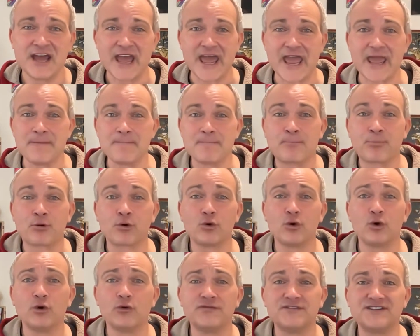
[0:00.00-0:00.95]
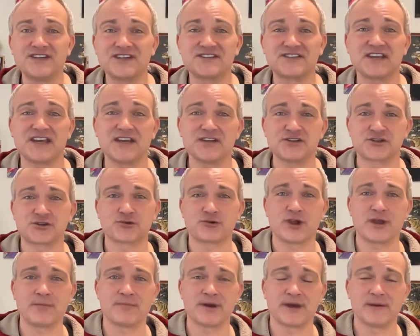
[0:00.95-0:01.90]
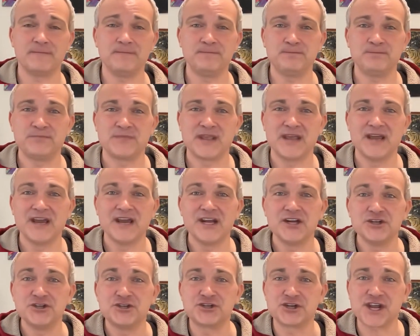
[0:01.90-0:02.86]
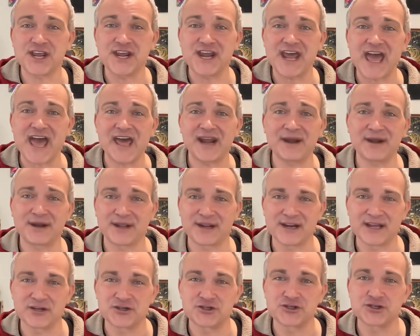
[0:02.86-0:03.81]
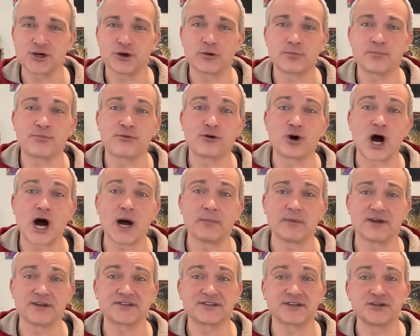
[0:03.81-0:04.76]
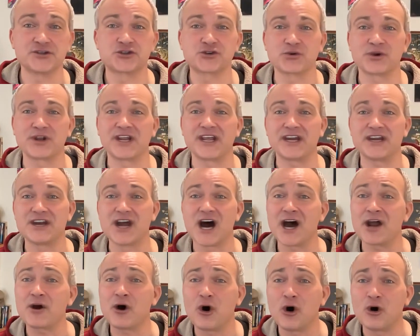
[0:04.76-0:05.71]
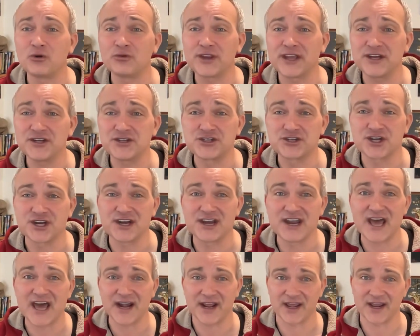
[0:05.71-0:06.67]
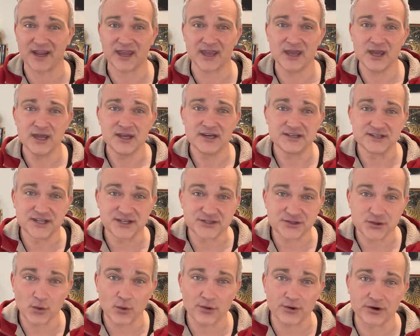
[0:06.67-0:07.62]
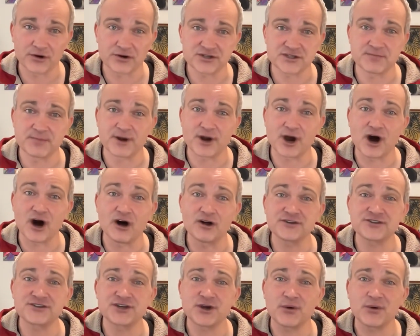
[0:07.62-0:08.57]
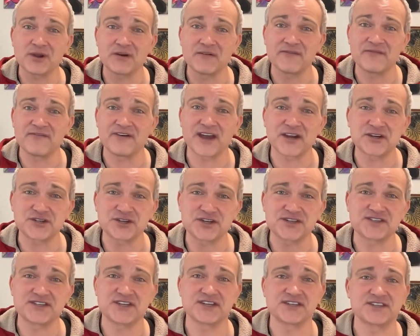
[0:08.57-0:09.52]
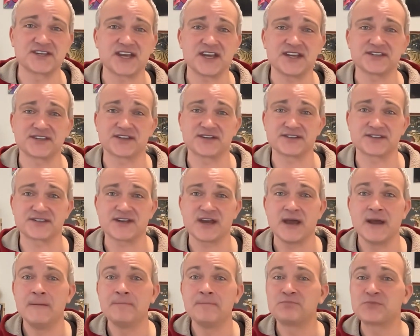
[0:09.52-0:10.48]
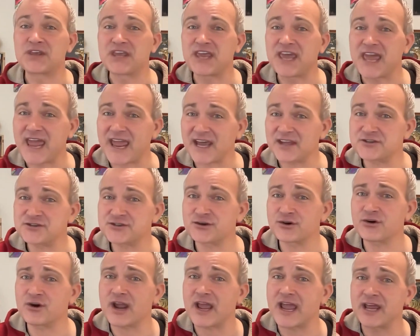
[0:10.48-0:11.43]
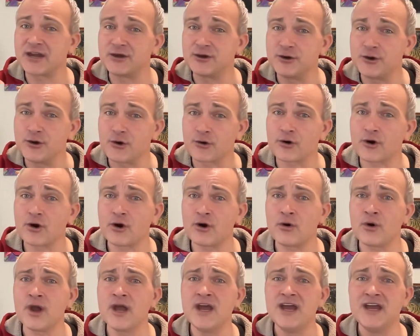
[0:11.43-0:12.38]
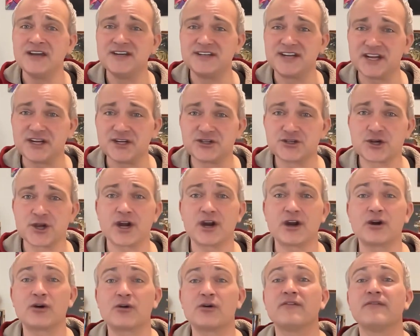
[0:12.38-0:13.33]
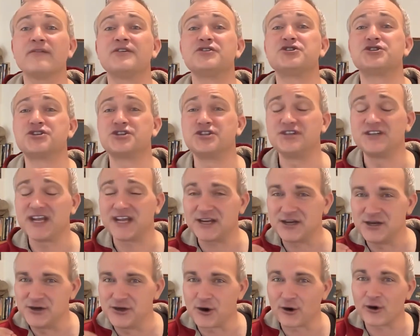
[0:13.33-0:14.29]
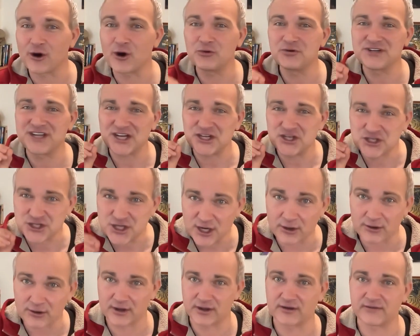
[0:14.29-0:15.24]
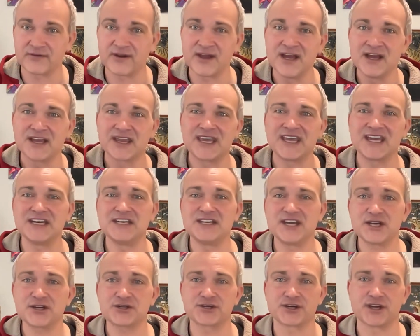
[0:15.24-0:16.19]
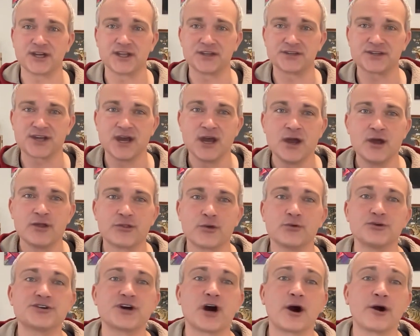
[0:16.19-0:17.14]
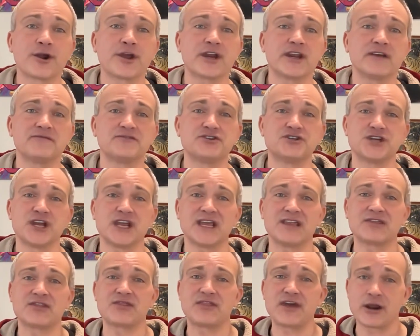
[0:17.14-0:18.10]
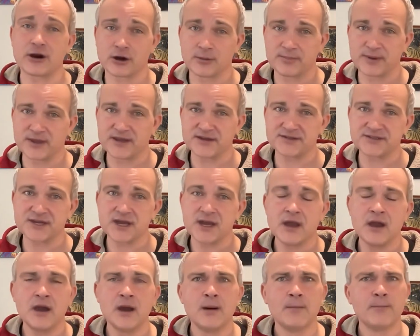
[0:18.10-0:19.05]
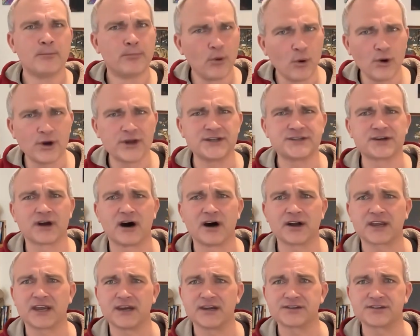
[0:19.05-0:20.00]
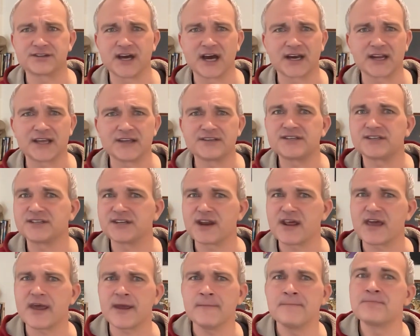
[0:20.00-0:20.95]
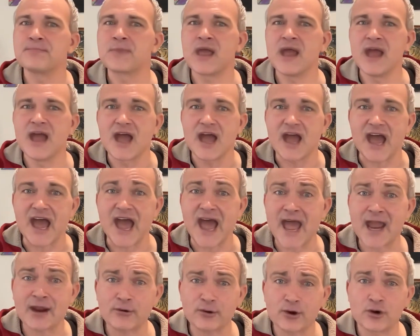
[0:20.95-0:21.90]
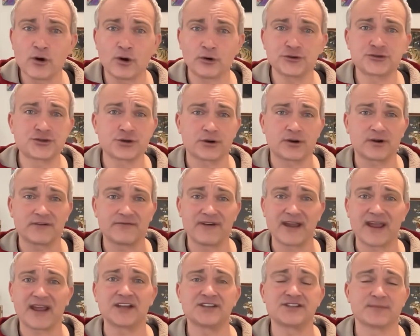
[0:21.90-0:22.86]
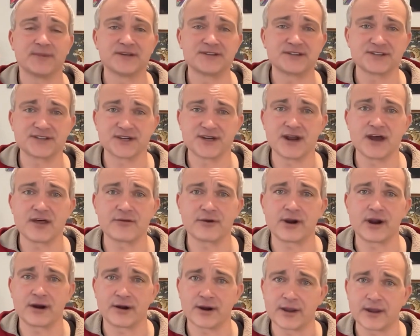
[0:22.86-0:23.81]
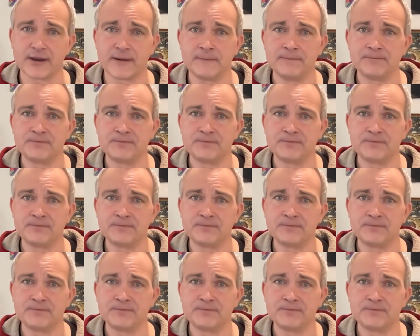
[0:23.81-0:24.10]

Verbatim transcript: Improved disease treatment. Gene editing has shown promise in treating not only genetic disorders, but also infectious diseases, cancer, and neurodegenerative, de, neurodegenerative conditions through targeted gene therapies. Boy, talking is not easy today. Agriculture advancements is another area.